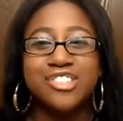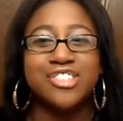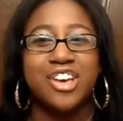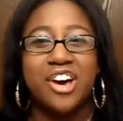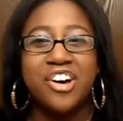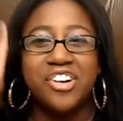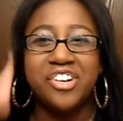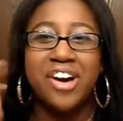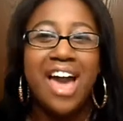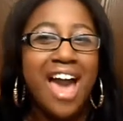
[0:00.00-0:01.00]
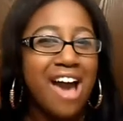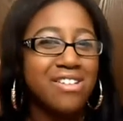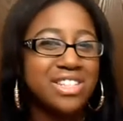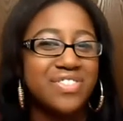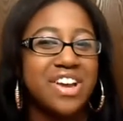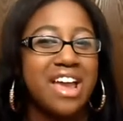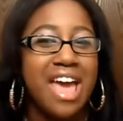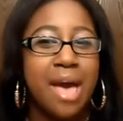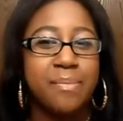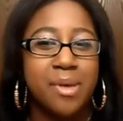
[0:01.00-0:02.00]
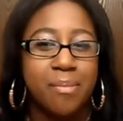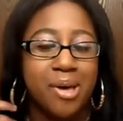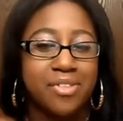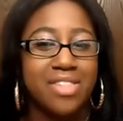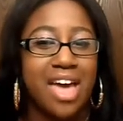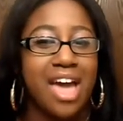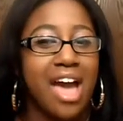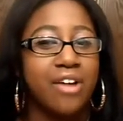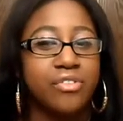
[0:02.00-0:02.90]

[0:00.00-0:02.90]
So I was very happy about that.